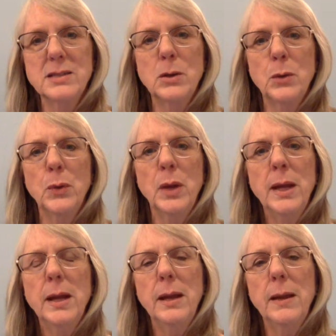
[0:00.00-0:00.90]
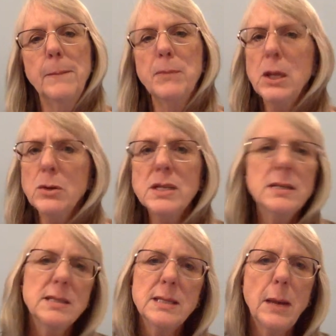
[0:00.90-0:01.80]
So use
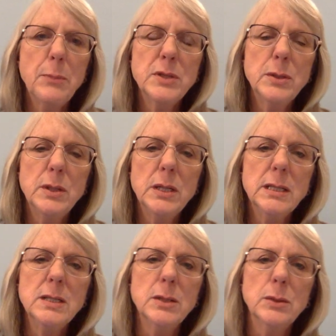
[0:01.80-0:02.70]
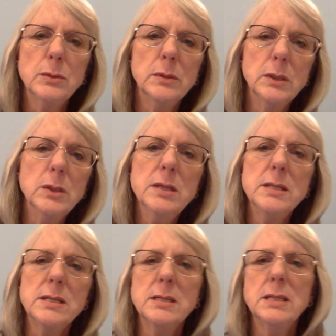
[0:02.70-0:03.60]
this as an opportunity to learn,
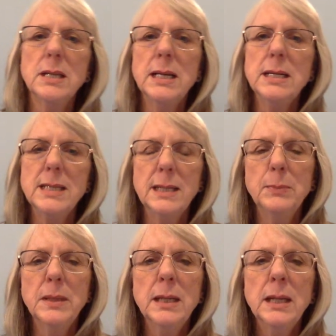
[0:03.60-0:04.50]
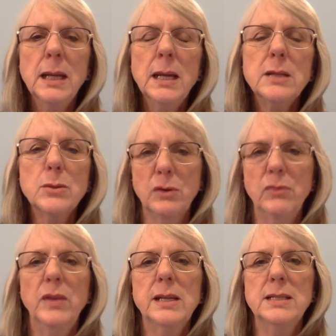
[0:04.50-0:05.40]
to study deeply, to
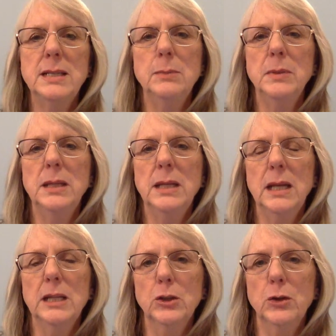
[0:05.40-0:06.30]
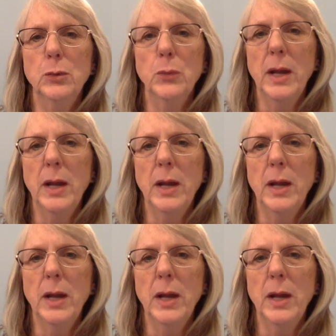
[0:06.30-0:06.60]
reflect deeply, and learn